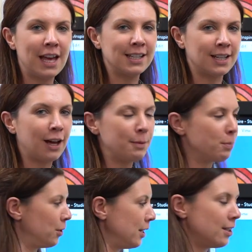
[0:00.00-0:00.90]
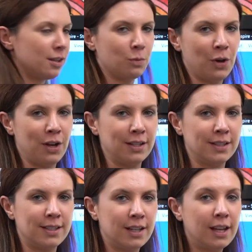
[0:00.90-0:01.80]
as I point to the
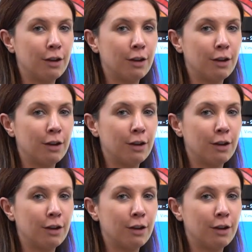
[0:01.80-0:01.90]
words